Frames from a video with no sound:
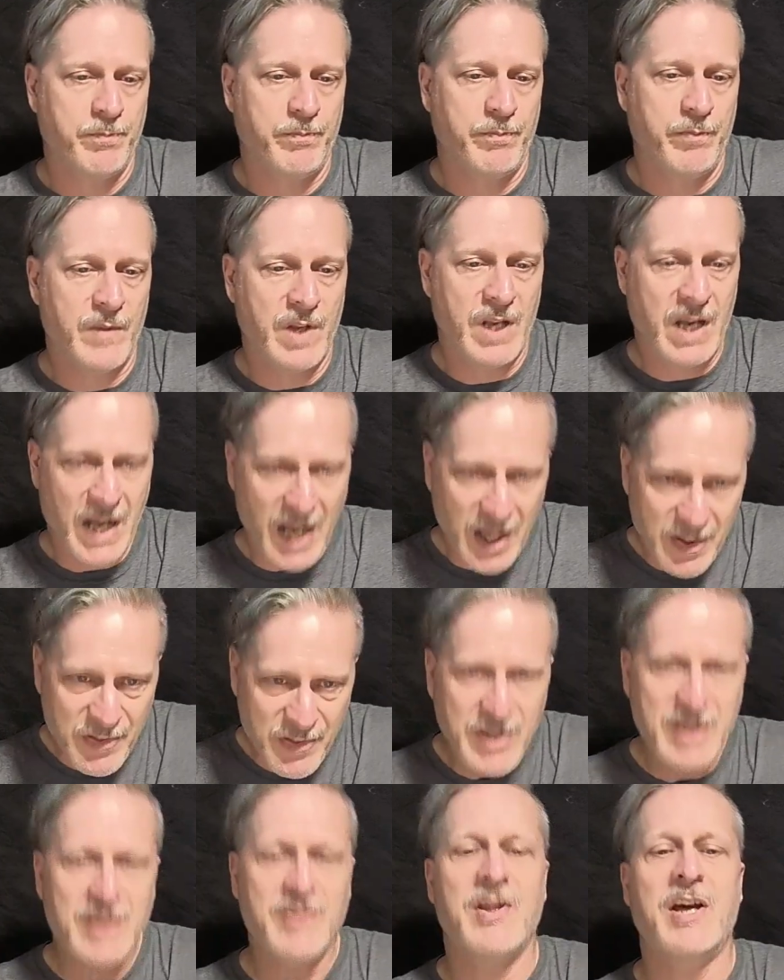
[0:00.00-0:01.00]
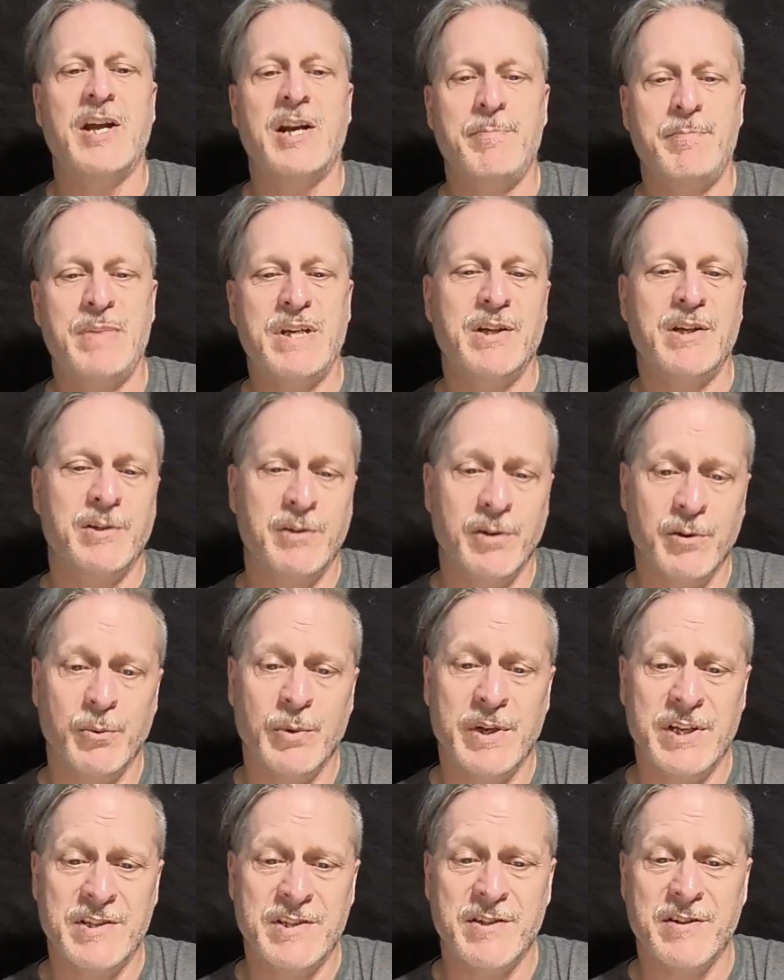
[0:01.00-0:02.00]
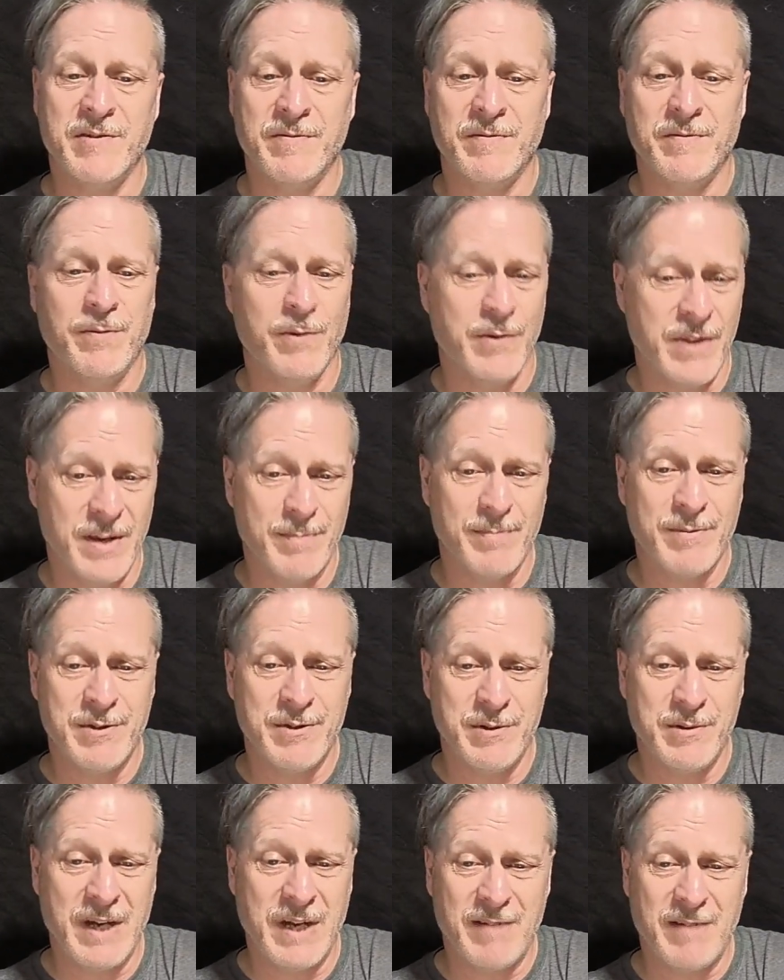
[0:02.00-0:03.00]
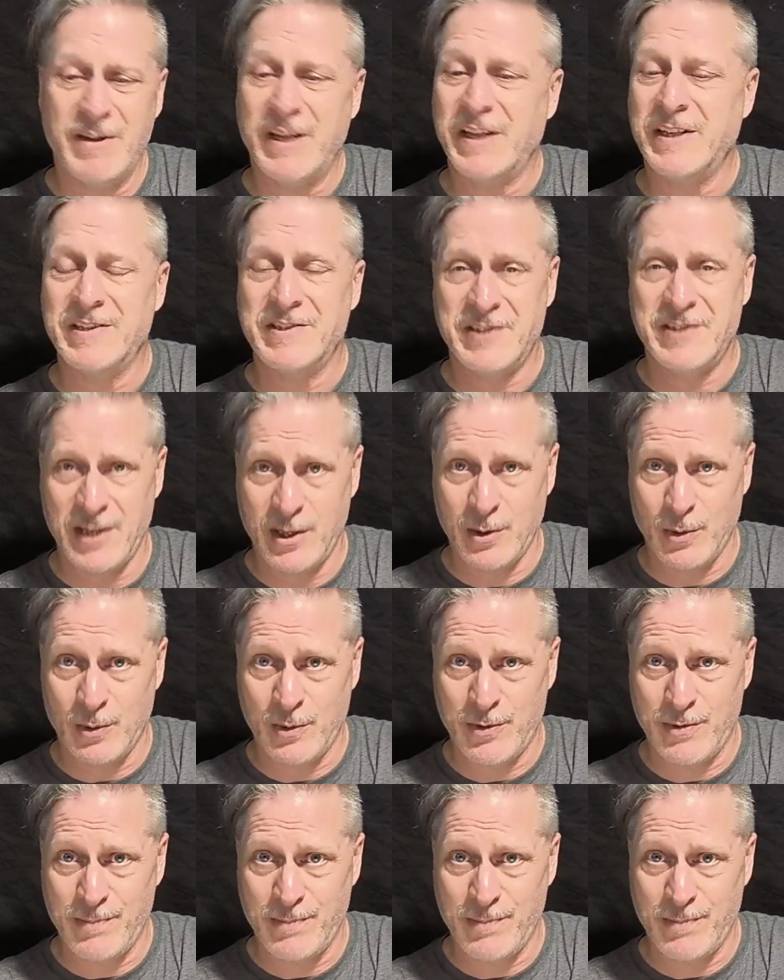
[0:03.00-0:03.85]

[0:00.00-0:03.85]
I think that'd be a good reason for them to have headed south.